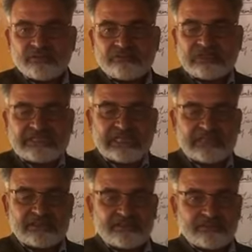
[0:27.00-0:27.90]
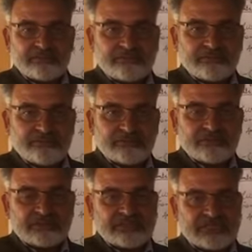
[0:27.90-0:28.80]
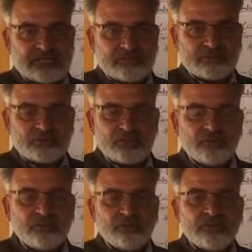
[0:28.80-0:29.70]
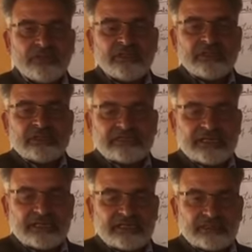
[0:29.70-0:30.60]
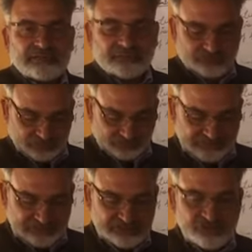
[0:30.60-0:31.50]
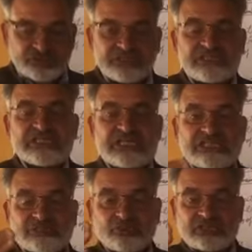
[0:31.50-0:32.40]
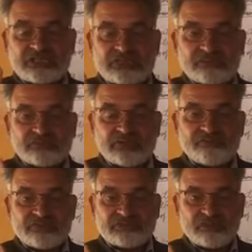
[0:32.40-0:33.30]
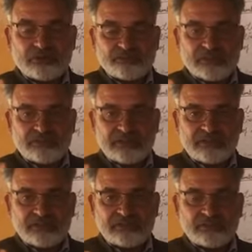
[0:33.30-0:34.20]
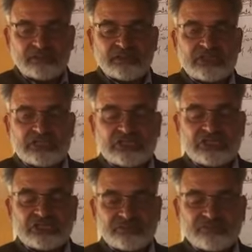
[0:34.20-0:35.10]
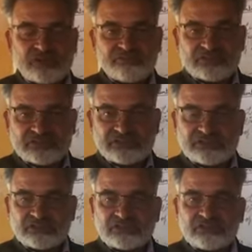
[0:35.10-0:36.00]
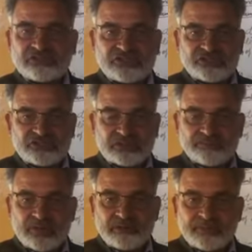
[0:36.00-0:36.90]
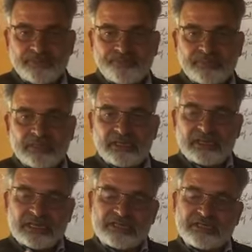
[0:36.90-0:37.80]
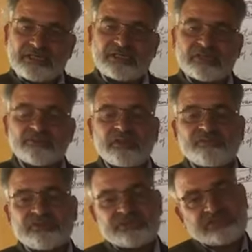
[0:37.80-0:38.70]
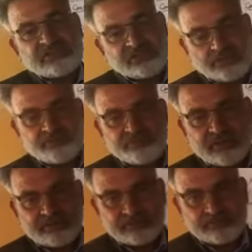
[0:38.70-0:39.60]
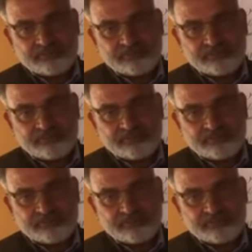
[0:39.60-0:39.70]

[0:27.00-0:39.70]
we came to know that US is showing its hegemony in terms of its hard power, in terms of its structural power, and in terms of its soft power.